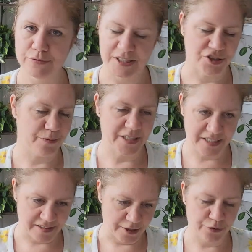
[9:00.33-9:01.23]
they
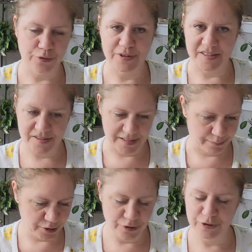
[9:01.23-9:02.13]
germinated, they grew, they
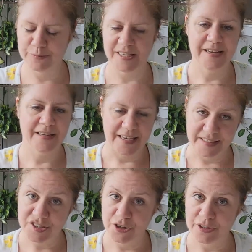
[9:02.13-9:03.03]
bloomed, and
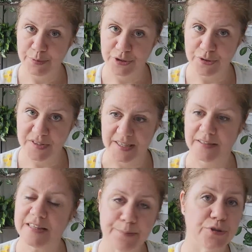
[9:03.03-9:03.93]
they started
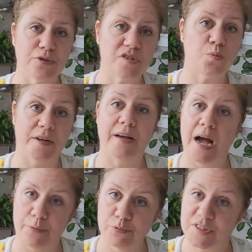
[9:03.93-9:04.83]
producing. They produced what
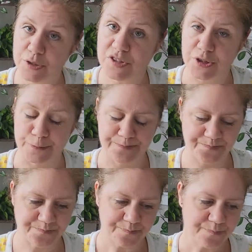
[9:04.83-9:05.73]
I was used to.
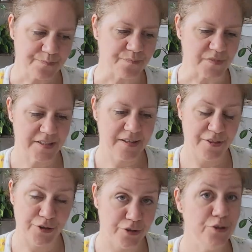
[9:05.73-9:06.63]

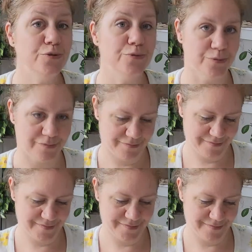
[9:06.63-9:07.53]
The new
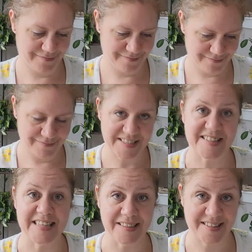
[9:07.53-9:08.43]

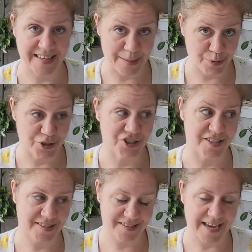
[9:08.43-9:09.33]
seeds that I
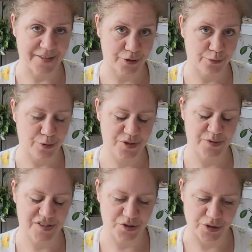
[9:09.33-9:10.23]
purchased at the
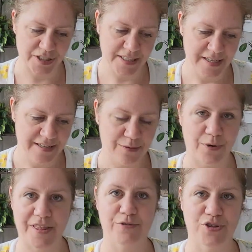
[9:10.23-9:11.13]
grocery store
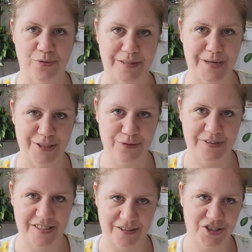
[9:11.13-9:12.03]
without doing my due
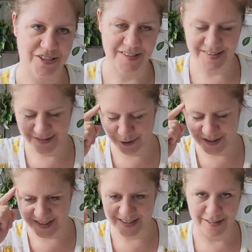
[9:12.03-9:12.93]
diligence, note
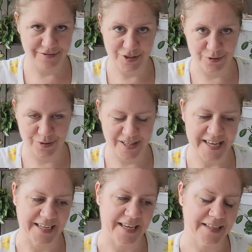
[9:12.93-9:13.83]
to self, don't do
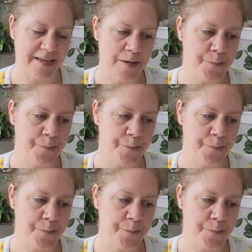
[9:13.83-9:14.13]
that again.